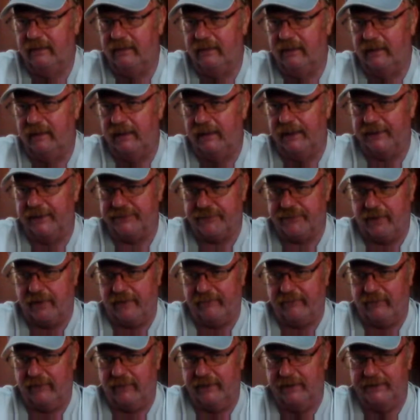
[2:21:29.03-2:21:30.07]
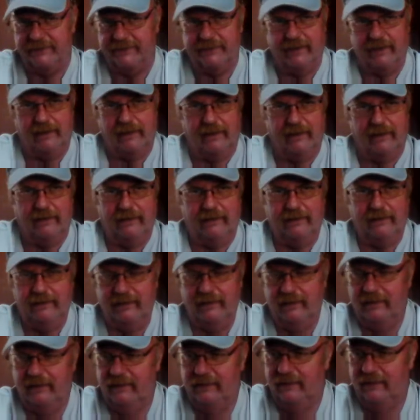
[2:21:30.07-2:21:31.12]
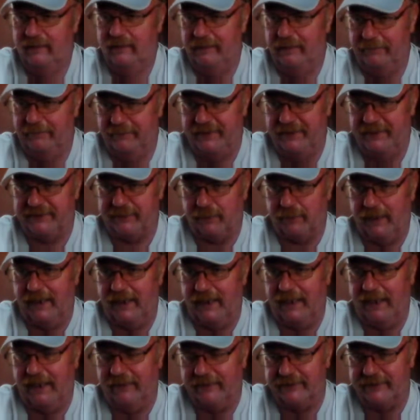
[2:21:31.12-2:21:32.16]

I think Trevor is misreading the